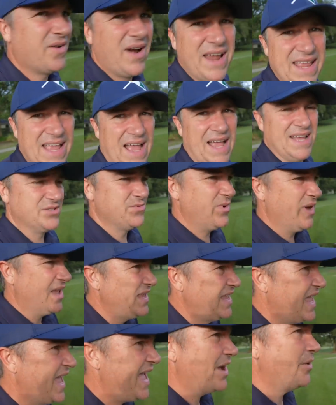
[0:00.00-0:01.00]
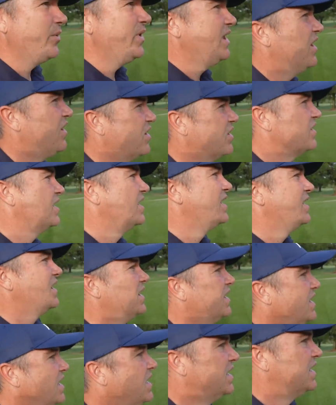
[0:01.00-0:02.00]
right, guys. Well, yeah, we are
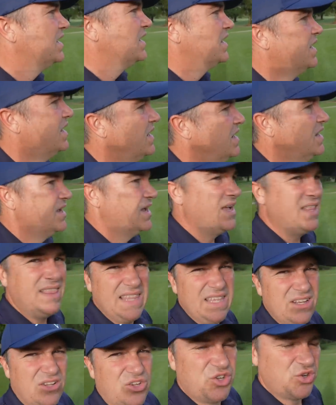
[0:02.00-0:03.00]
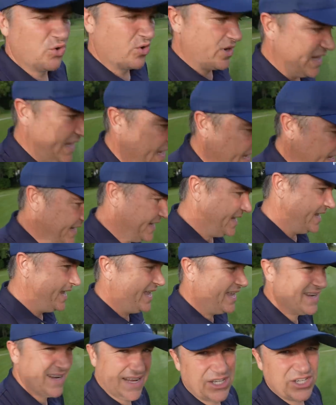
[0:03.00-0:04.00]
a little short again,
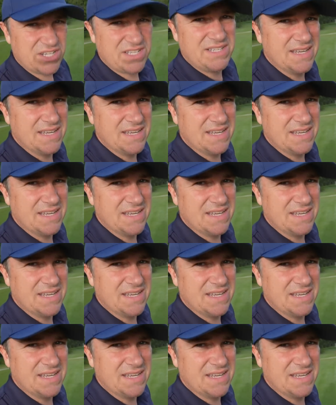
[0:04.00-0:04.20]
and I just